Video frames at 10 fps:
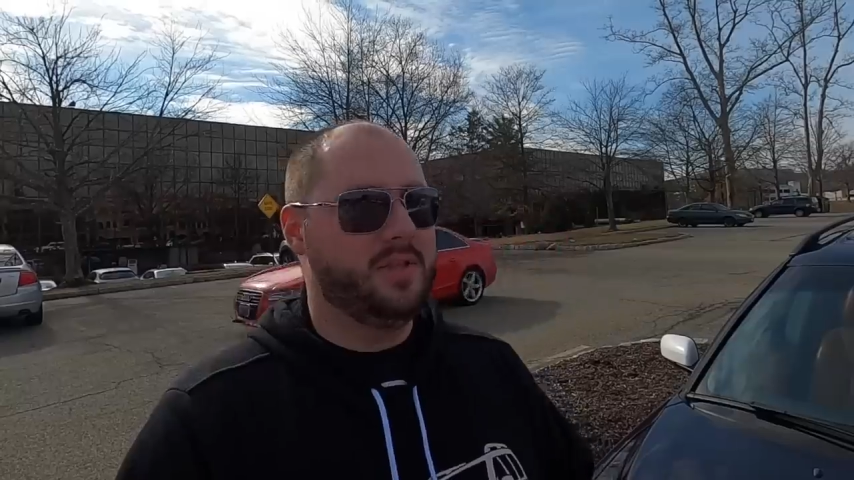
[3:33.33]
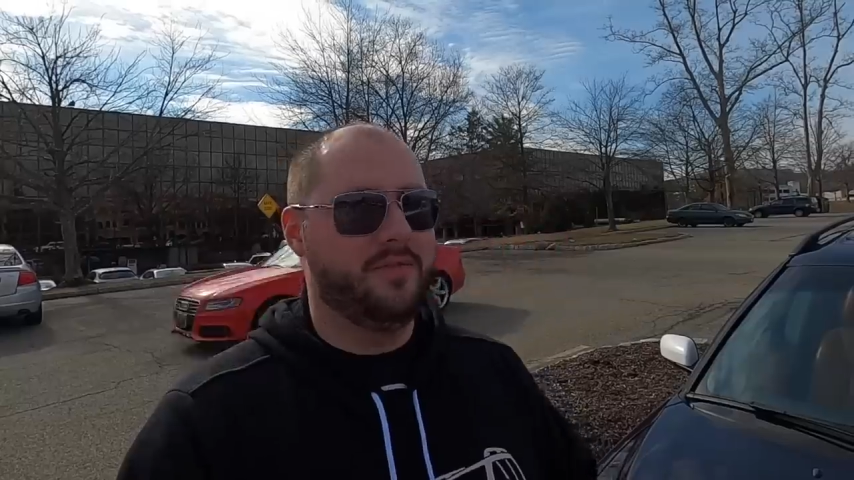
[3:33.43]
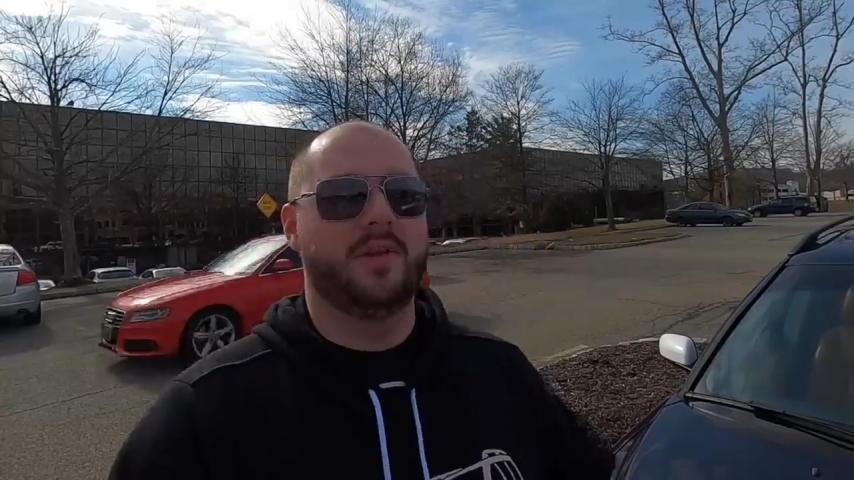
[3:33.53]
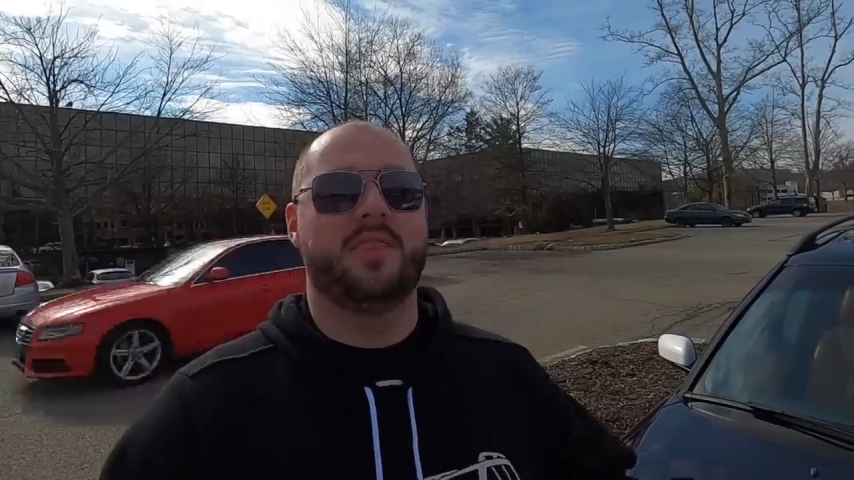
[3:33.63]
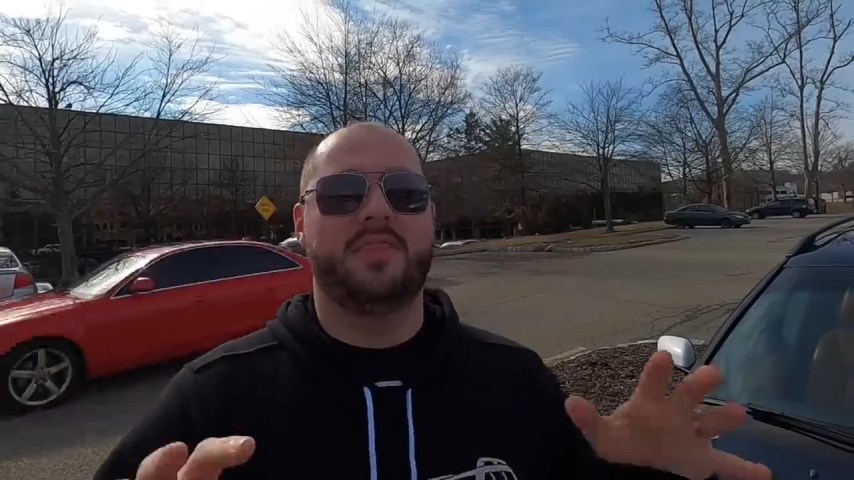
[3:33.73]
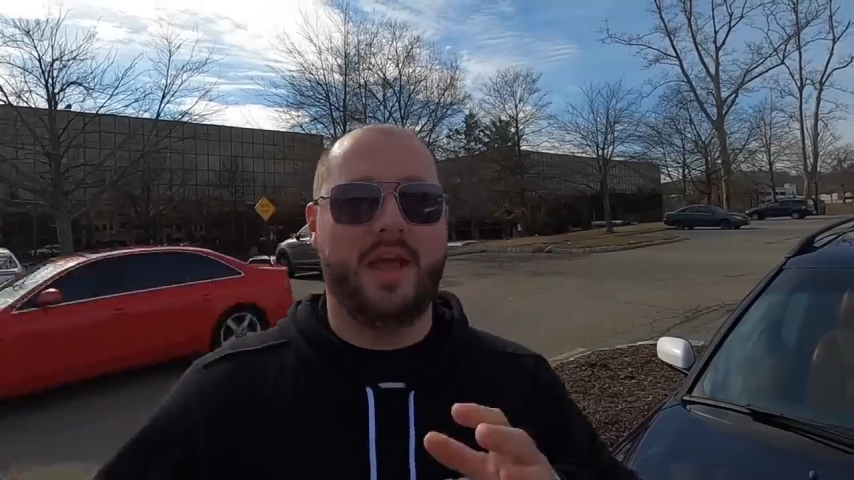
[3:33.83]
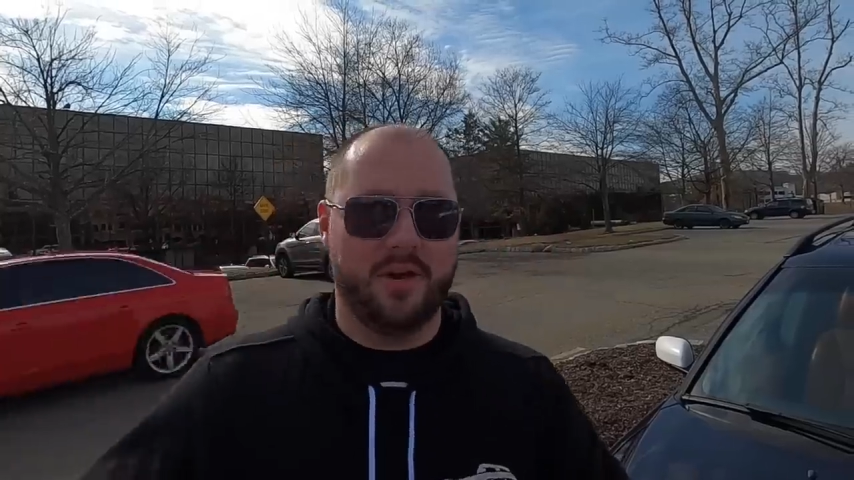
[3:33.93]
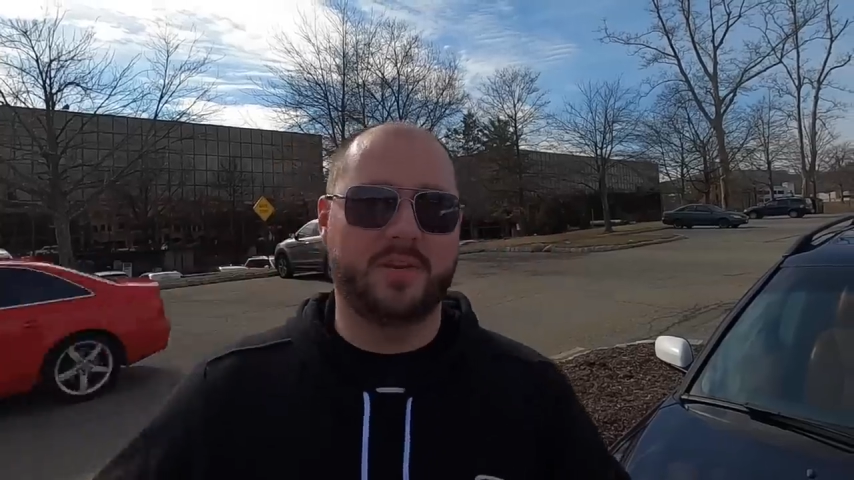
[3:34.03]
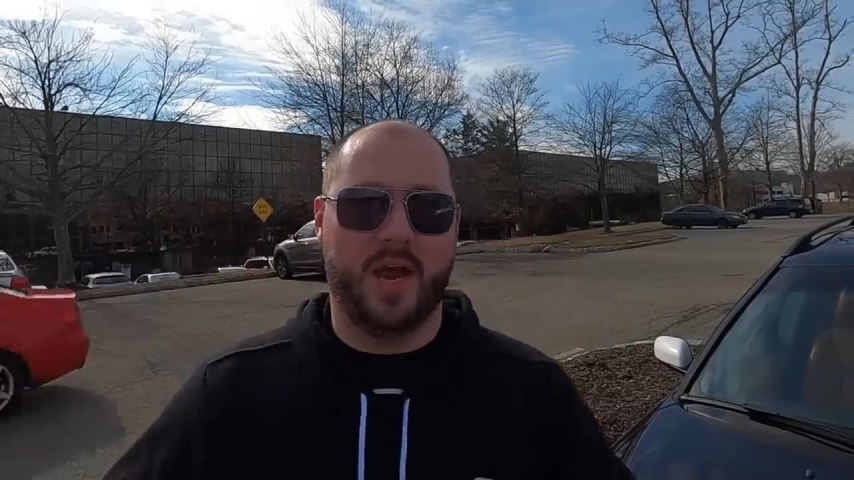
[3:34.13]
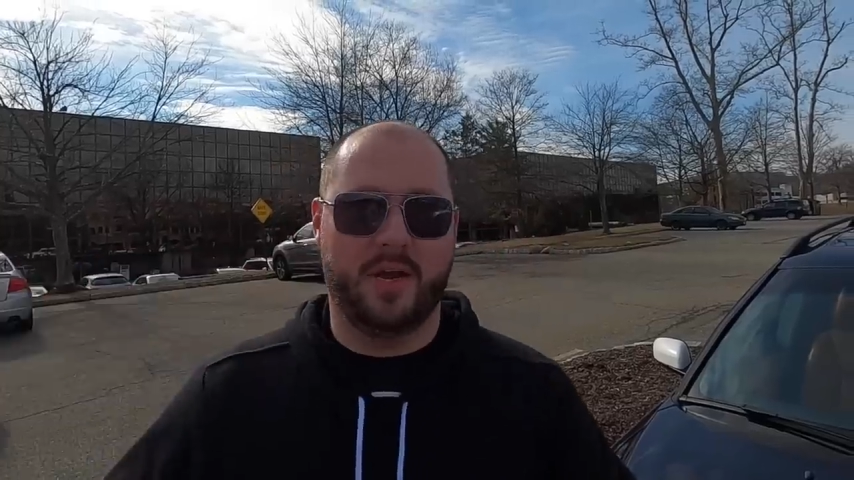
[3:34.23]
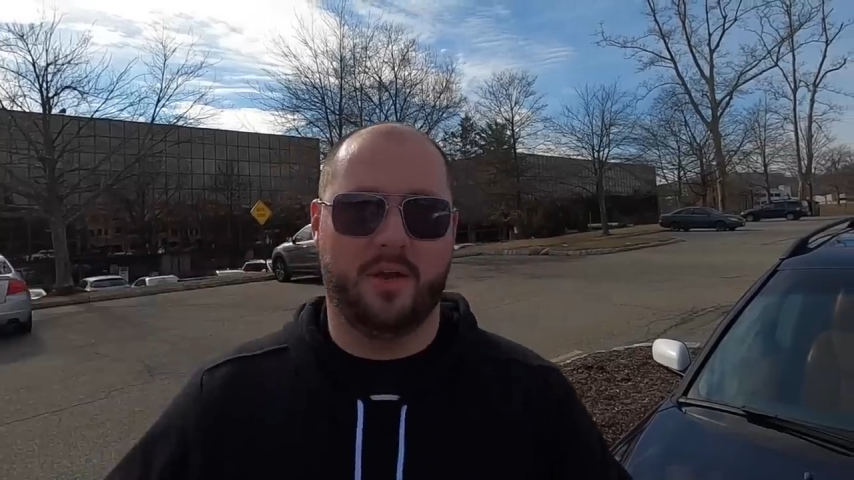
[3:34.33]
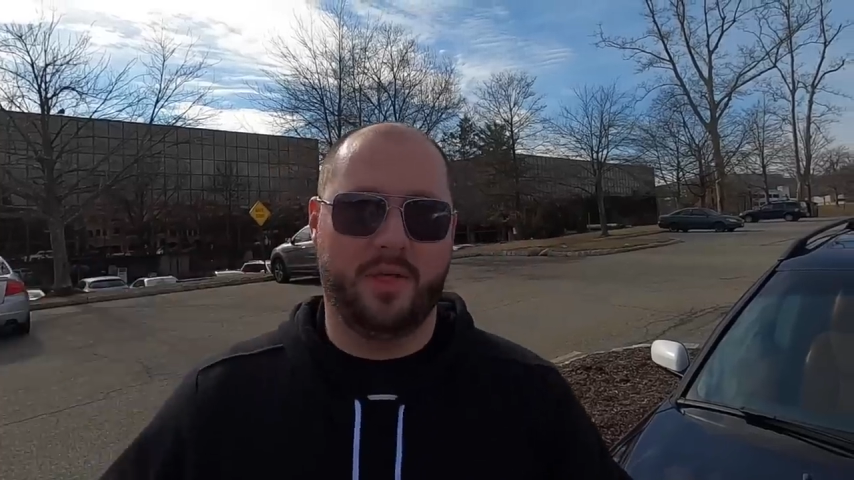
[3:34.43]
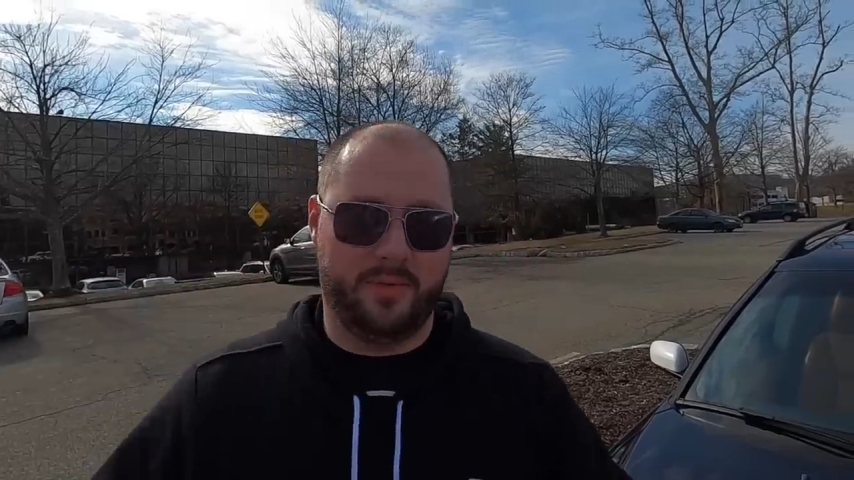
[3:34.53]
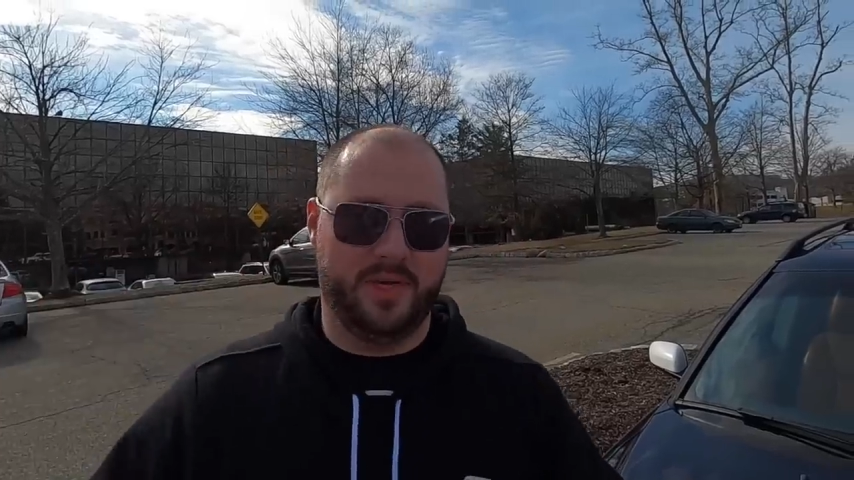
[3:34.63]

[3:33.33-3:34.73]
given their dyno that